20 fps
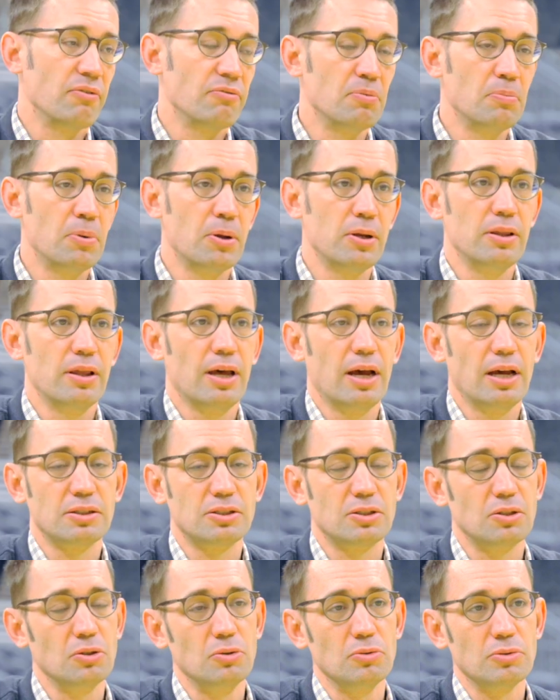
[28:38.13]
everybody that
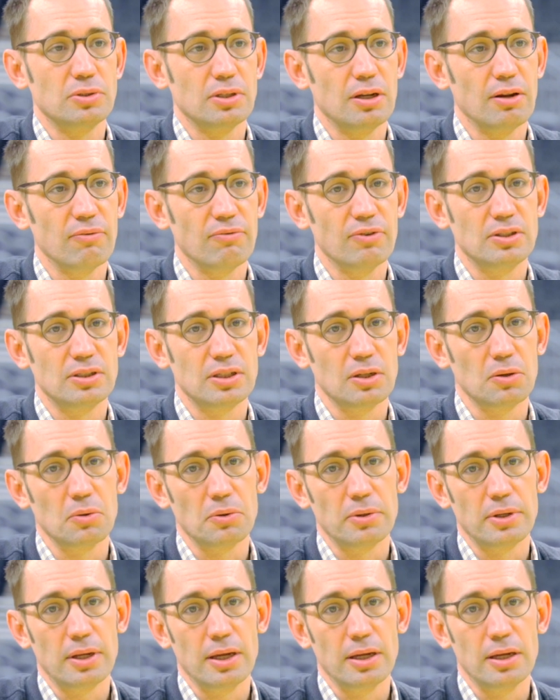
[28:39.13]
has to use it every single
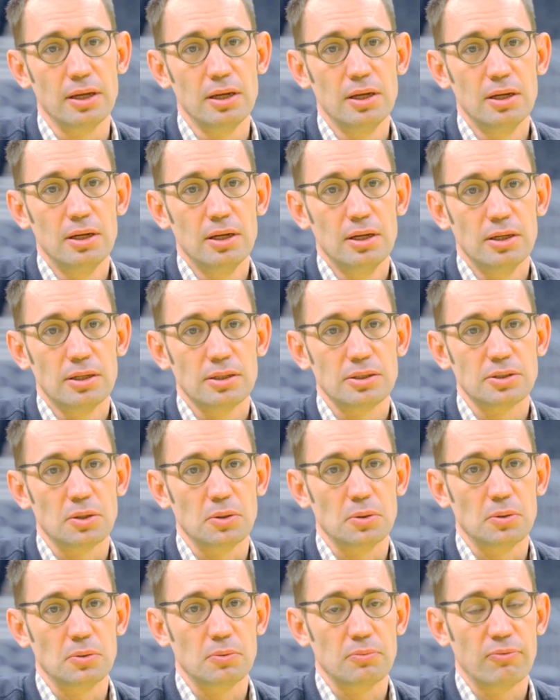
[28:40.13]
day.
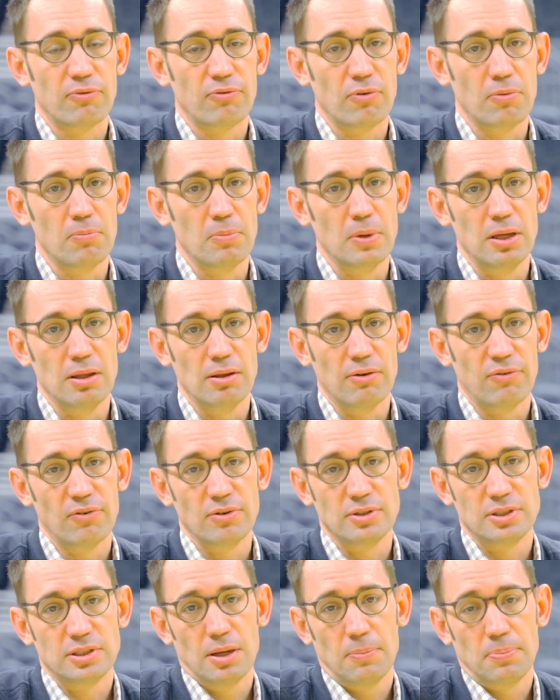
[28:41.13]
So for me, the
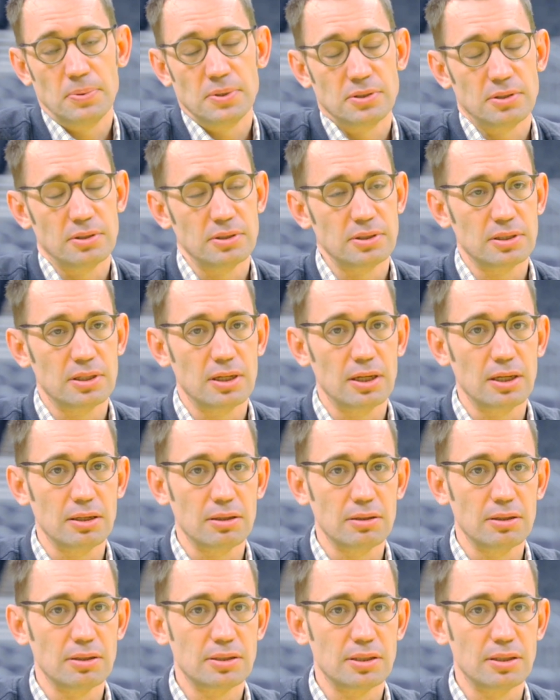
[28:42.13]
first step is
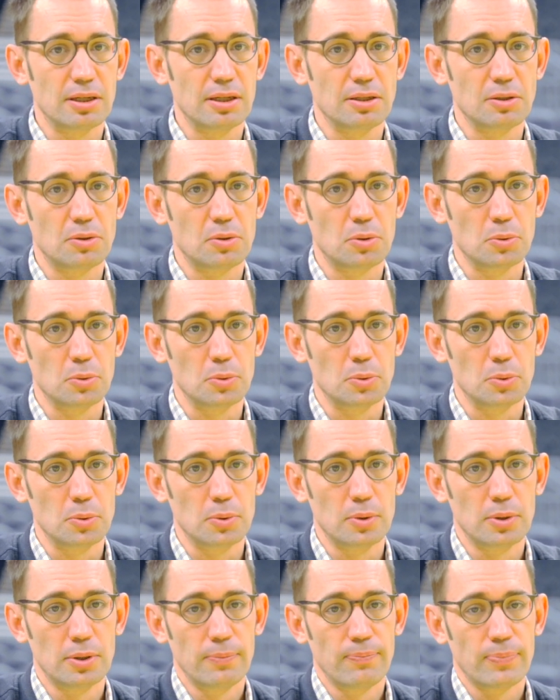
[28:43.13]
listening, listening to
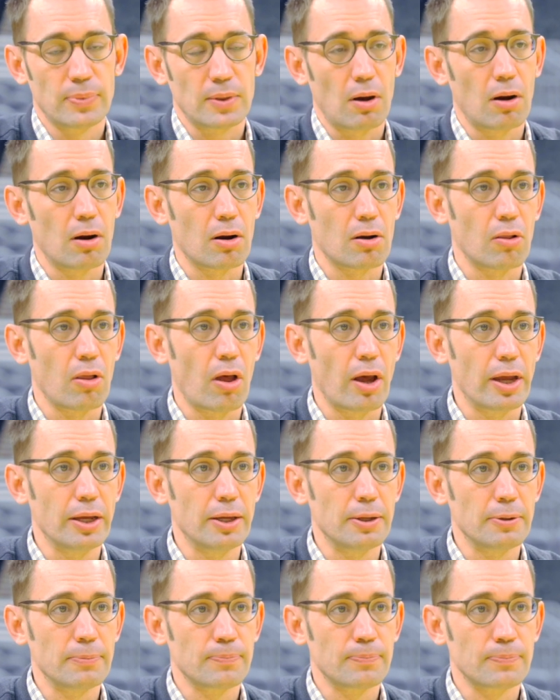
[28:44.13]
our
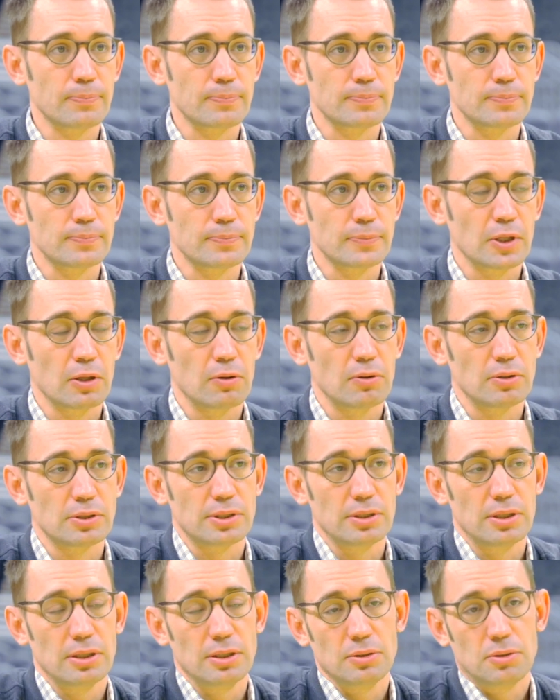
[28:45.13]
client,
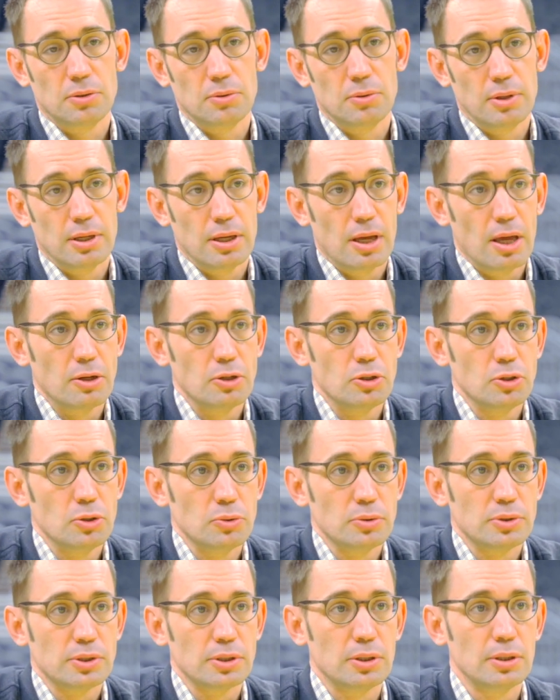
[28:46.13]
listening to the end
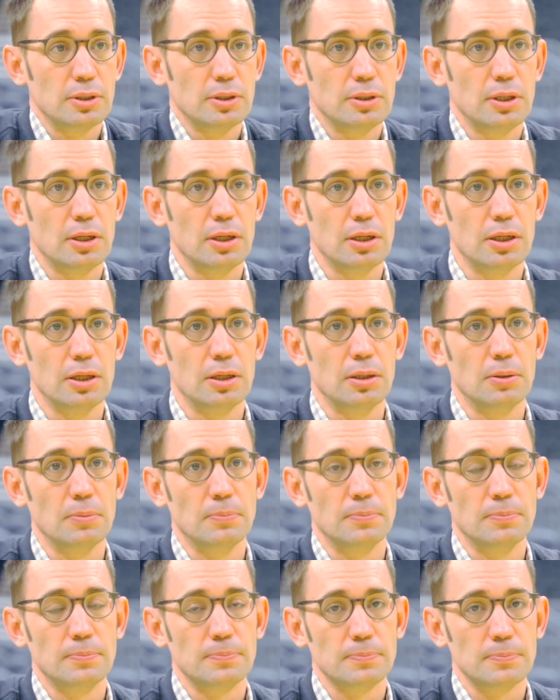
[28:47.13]
user,
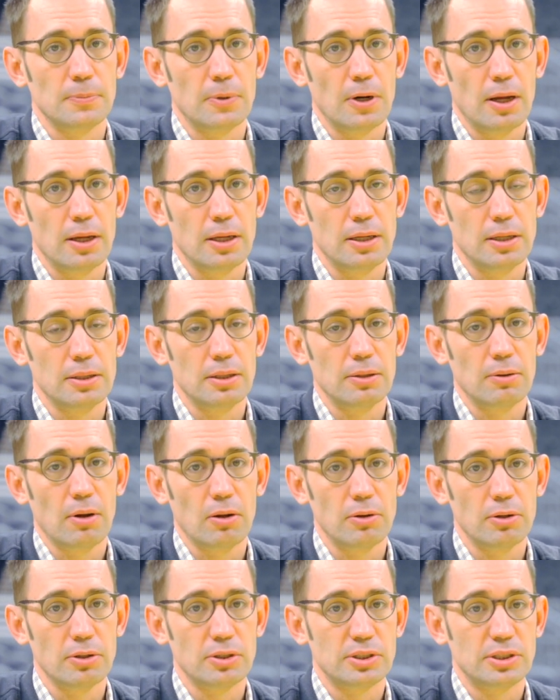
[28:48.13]
um, right?
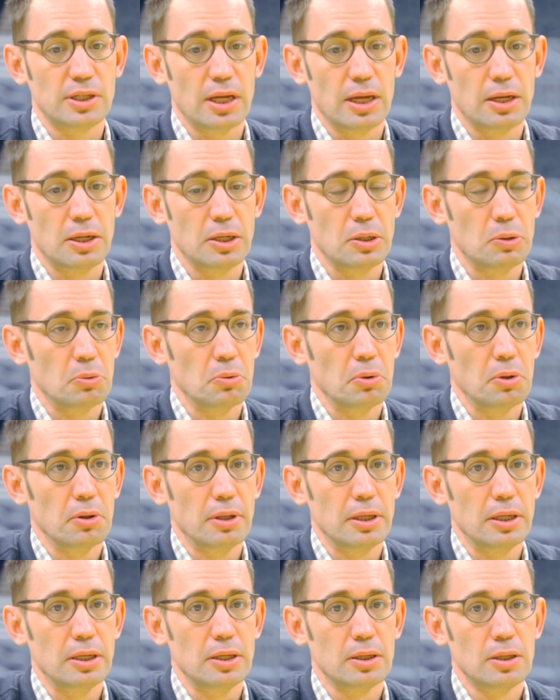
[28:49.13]
Understanding
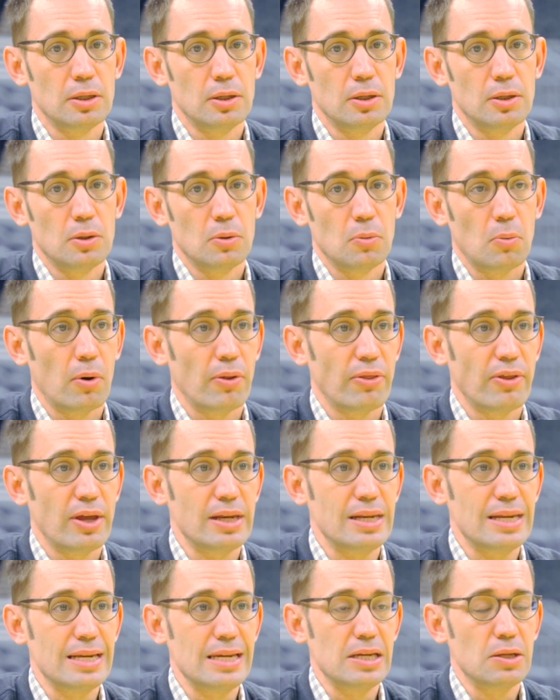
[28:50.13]
really what they
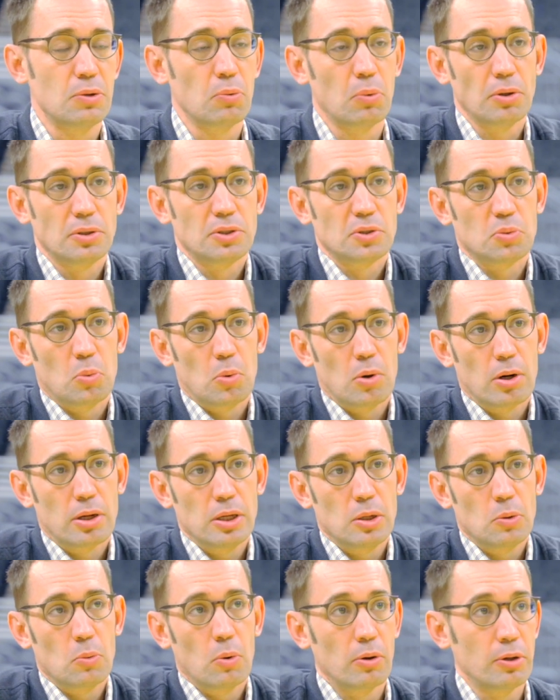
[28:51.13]
need, what's
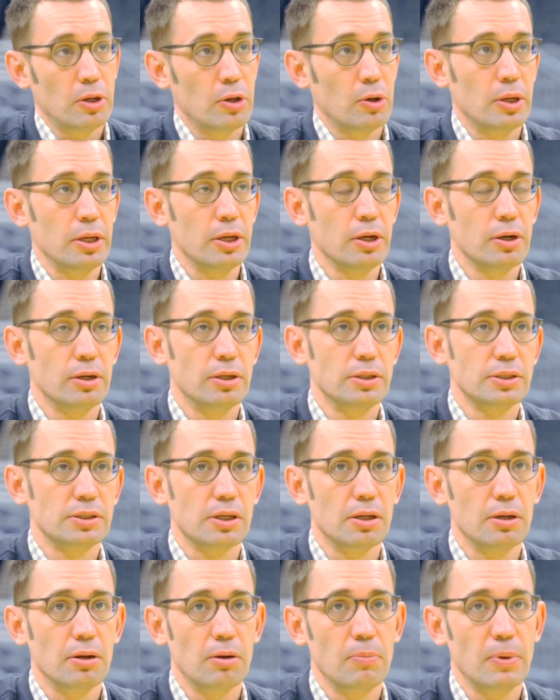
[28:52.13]
working. Well, you know, here is
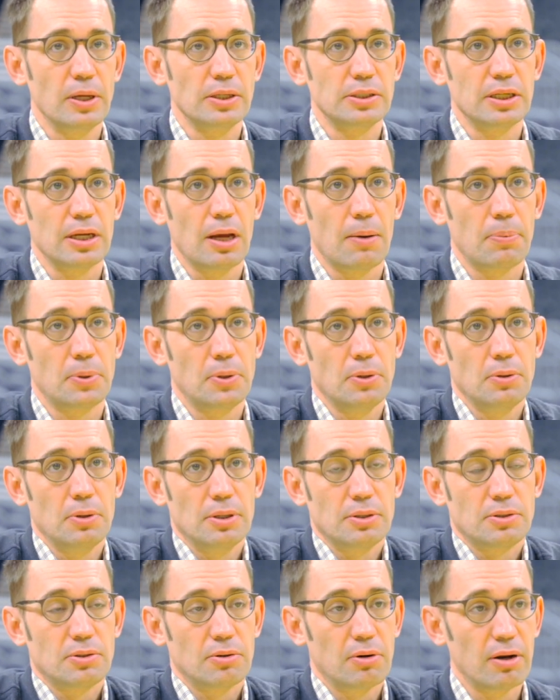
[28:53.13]
an amazing opportunity.
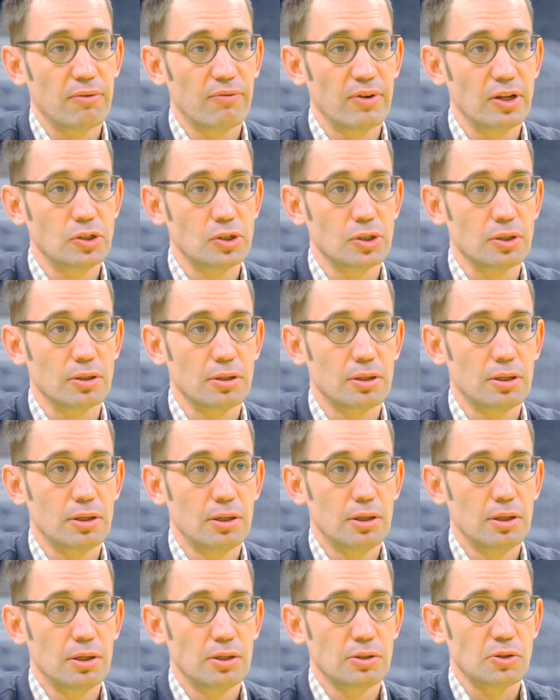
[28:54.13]
It's a renovation.
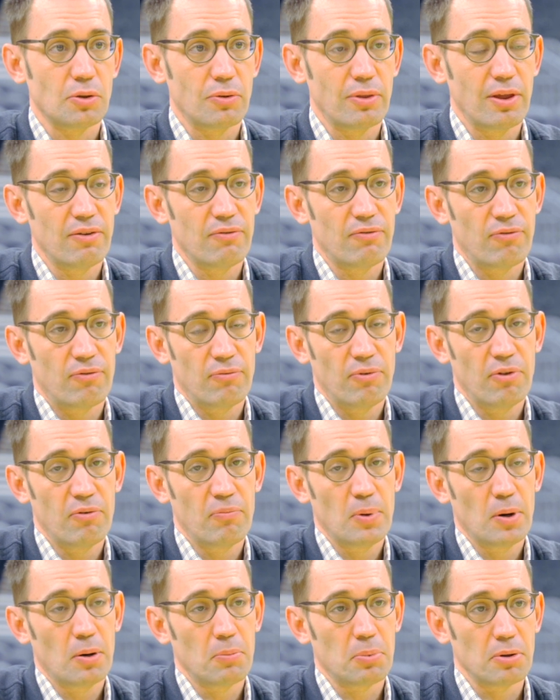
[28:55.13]
So they've, they've
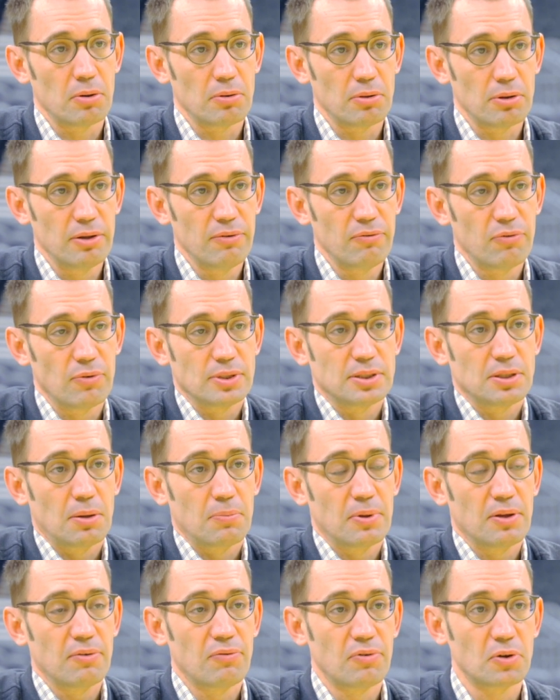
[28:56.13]
been able to live with
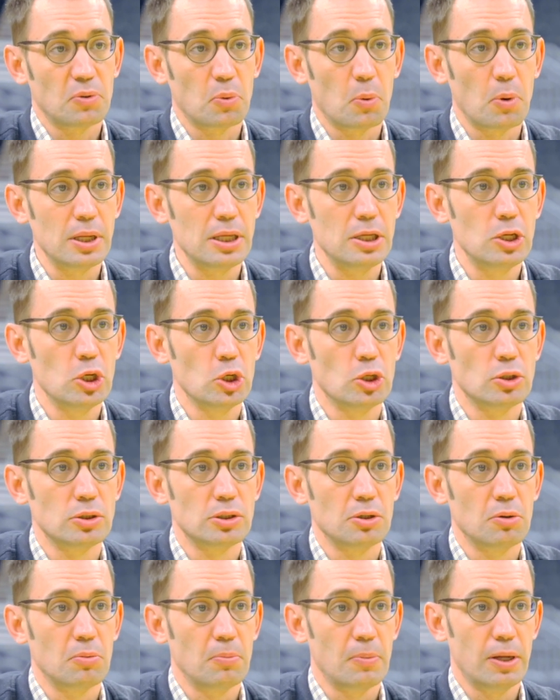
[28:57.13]
something for twenty
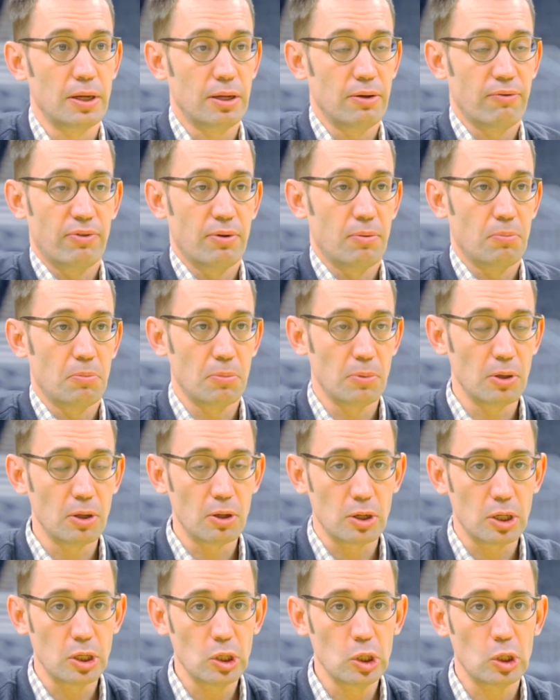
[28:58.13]
years. You know, many of them, you
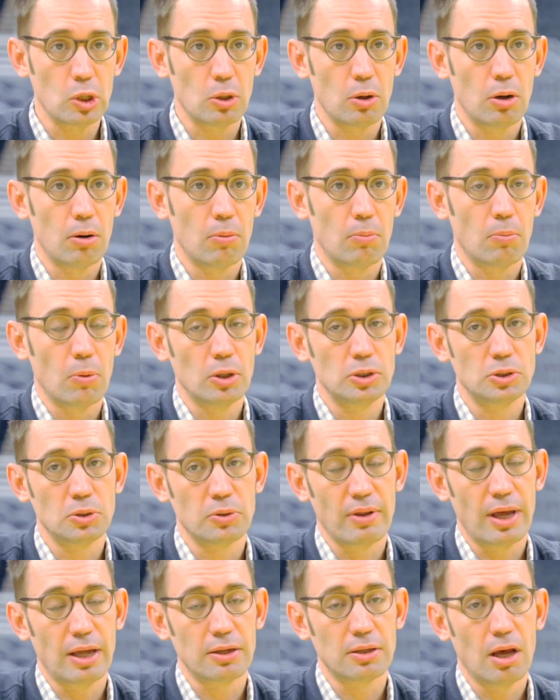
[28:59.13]
know, here um, much
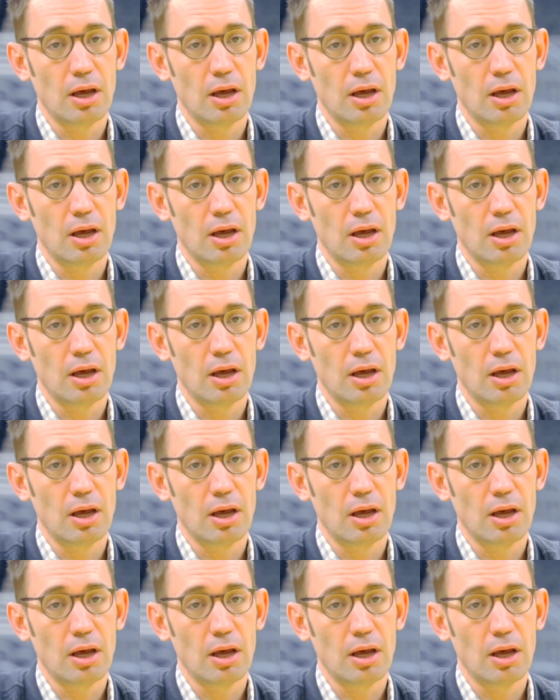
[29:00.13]
of that